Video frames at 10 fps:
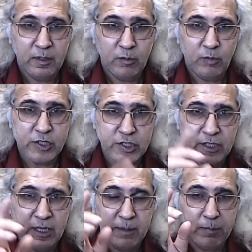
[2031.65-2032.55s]
which
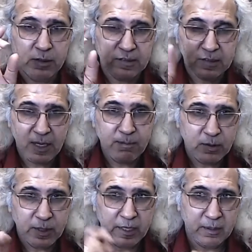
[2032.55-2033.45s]
enables them to
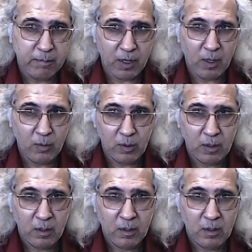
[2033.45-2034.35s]
gain power,
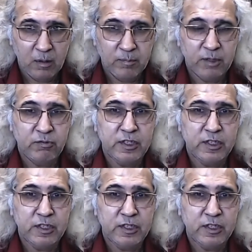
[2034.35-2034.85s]
but which